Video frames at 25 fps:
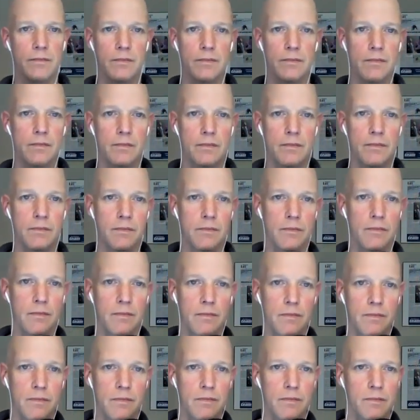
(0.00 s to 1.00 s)

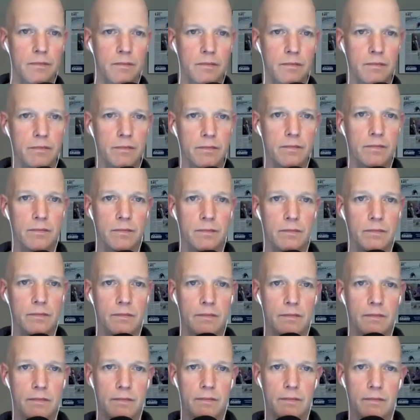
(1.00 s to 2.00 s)

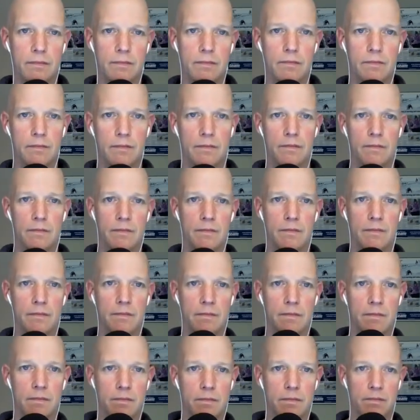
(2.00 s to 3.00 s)

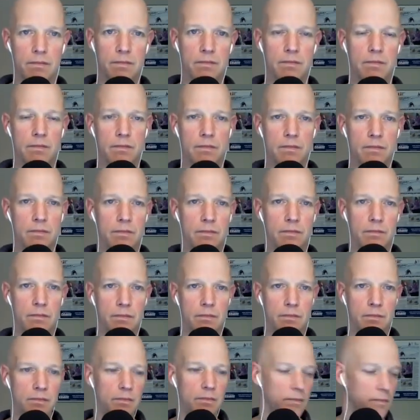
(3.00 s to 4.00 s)

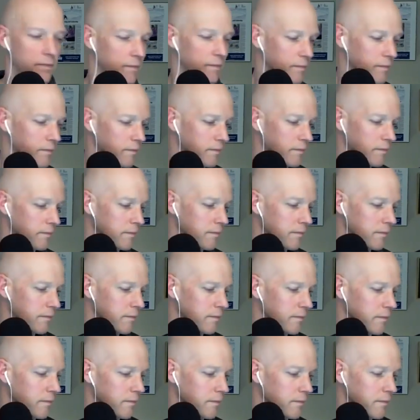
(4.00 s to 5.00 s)

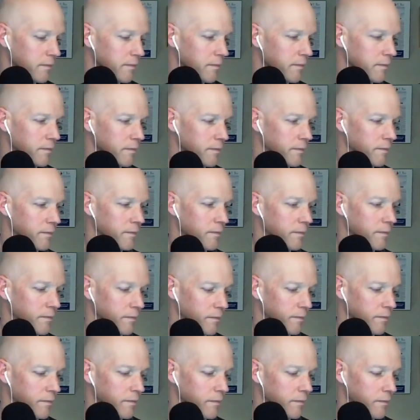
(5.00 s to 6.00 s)

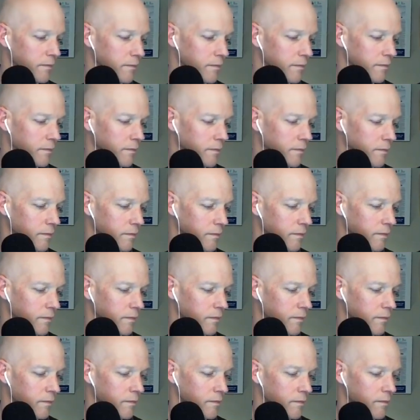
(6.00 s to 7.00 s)

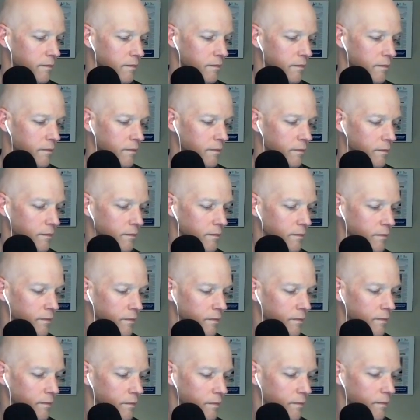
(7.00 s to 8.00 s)
(silent)